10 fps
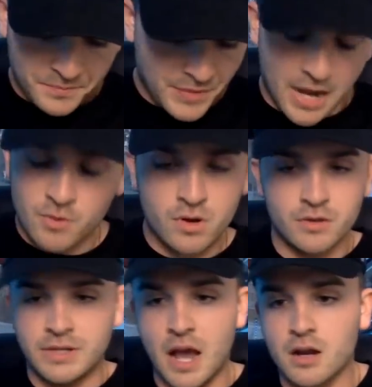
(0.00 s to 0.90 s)
I don't
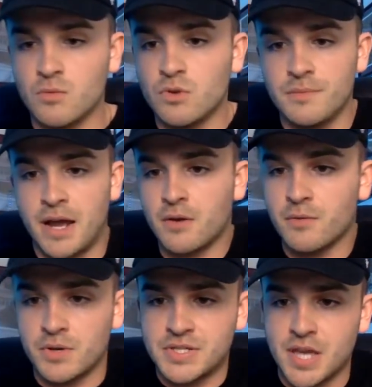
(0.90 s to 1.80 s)
want to knock on wood, man. I don't
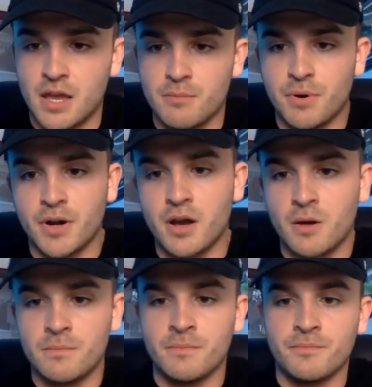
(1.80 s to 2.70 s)
even want to say it, but
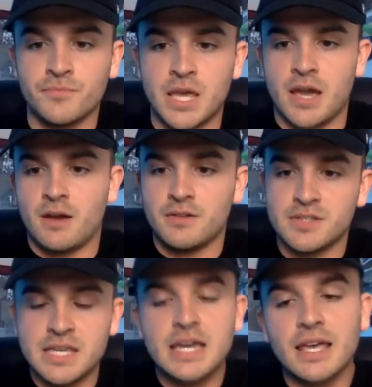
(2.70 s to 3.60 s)
yeah,
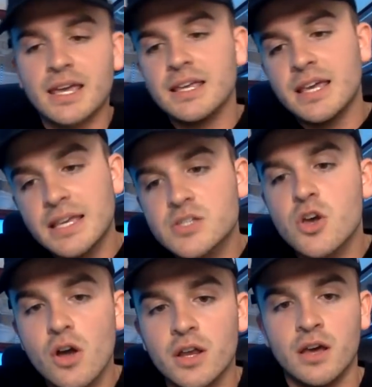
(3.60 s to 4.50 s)
Zeke, he's
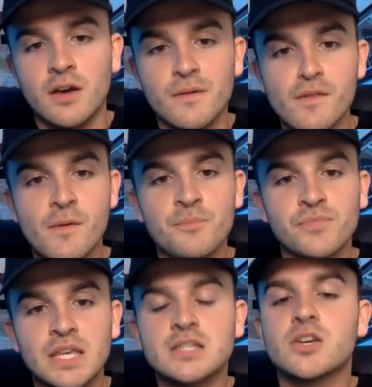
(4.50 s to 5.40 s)
good.
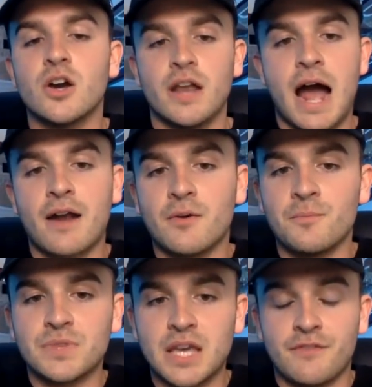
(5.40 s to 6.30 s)
He's good. I
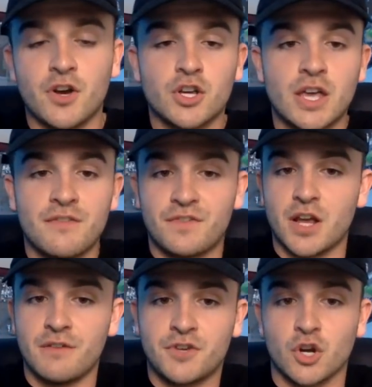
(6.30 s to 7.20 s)
don't
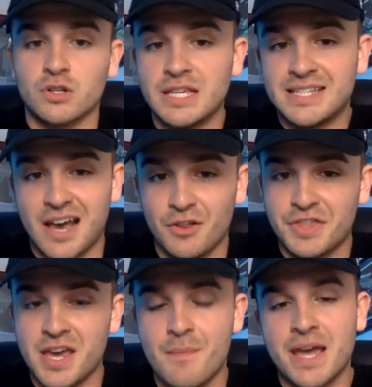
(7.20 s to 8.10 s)
if Gurley's
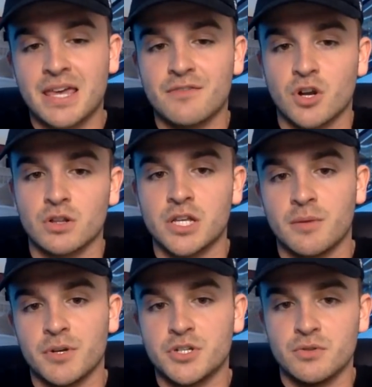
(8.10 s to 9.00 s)
healthy, I might give Gurley
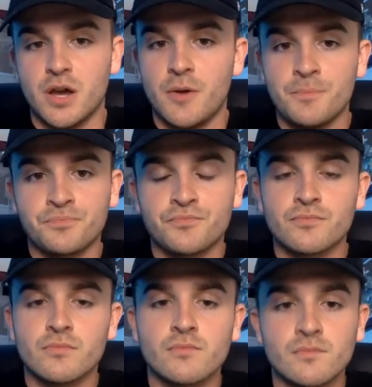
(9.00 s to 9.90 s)
number 2 though,
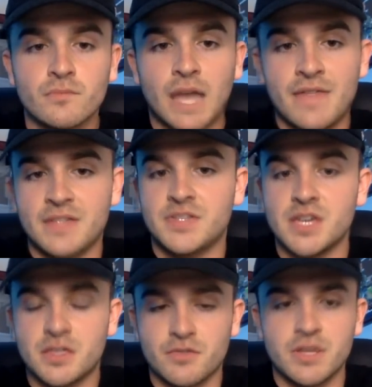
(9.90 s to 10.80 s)
and then
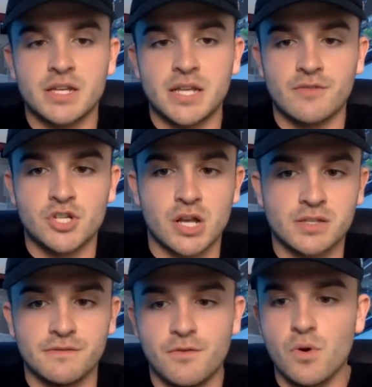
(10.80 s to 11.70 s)
Zeke 3, then David
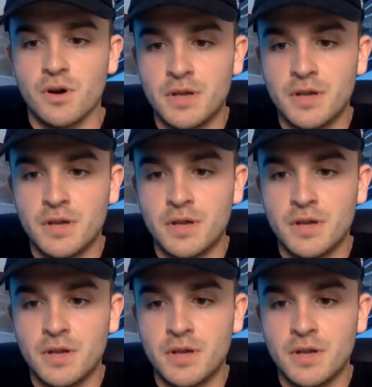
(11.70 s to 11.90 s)
Johnson 4.